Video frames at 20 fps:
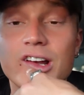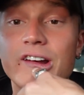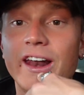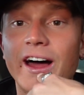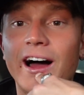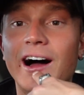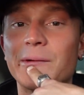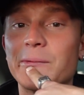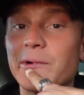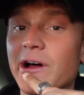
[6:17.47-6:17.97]

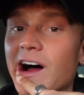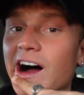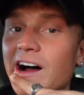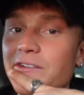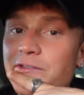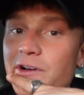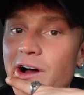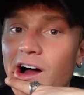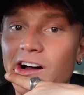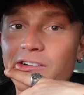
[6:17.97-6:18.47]
Nah, but
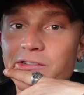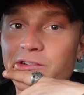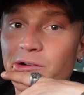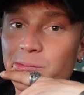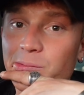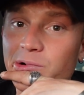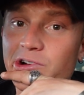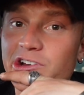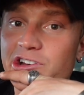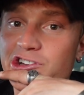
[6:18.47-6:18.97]
I feel, I
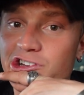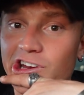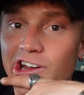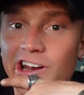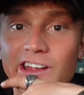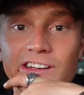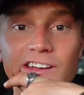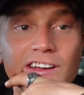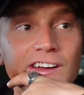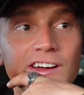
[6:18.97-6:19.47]
feel pretty
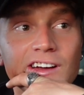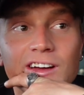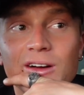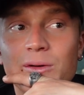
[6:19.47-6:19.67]
shitty.